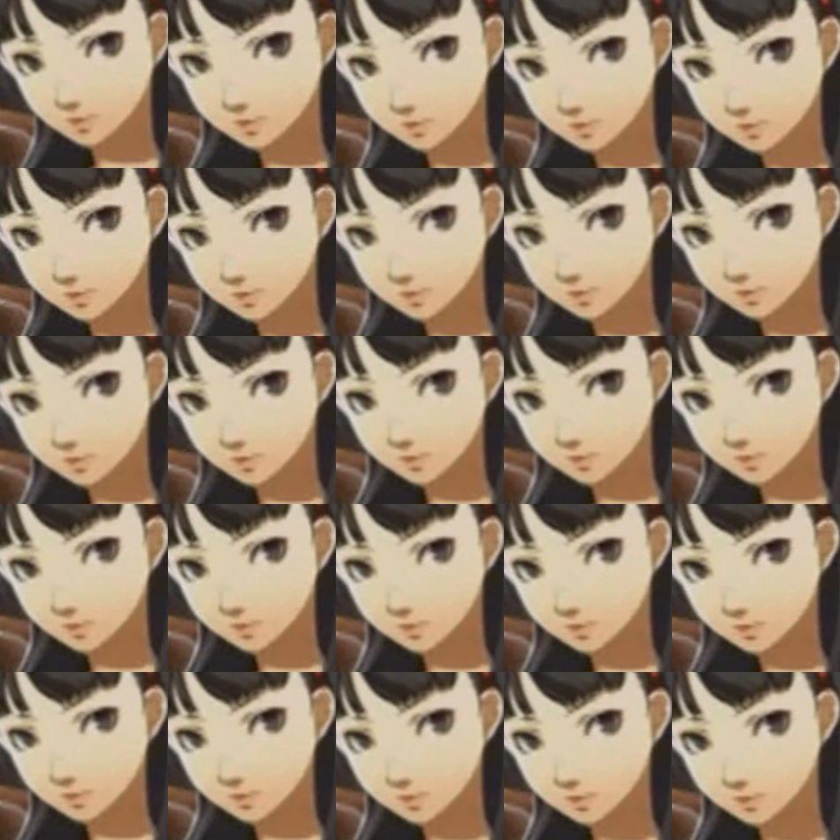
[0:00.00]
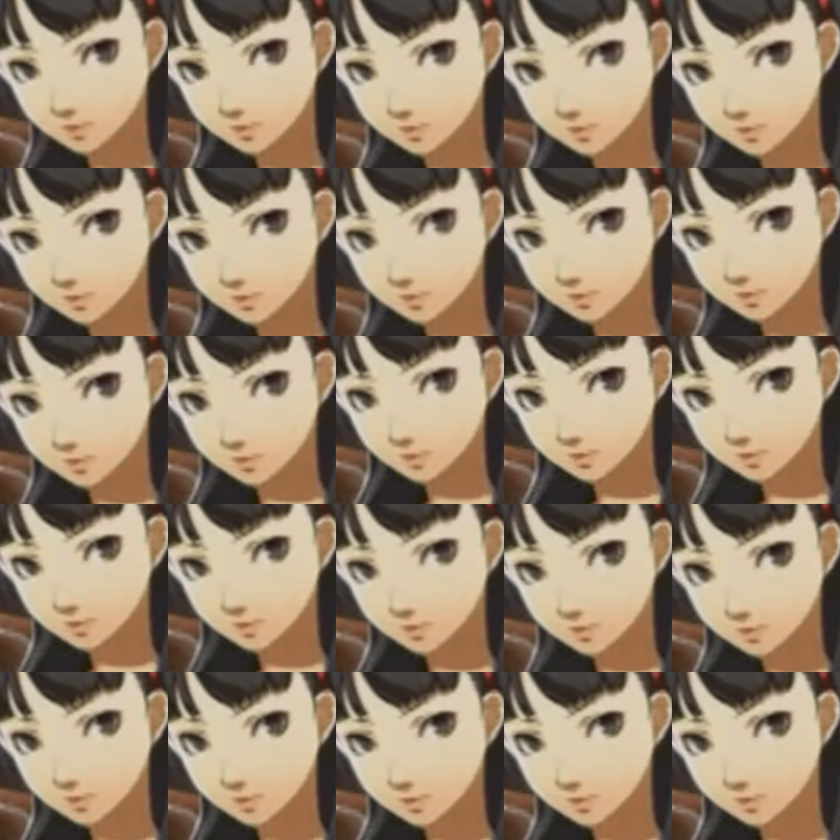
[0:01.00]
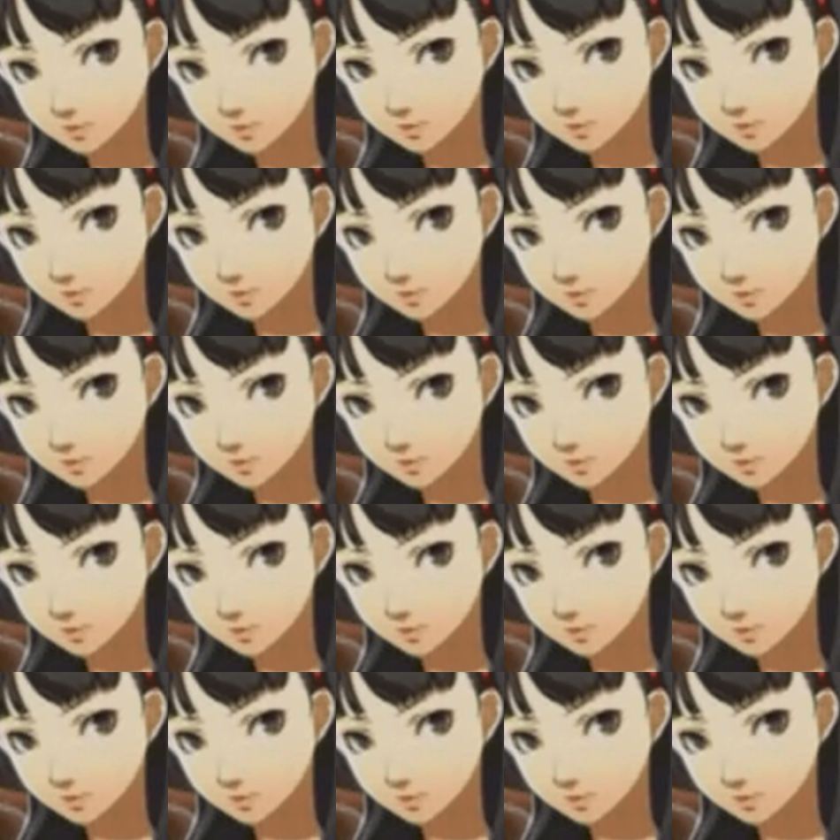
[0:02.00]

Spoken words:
[no speech]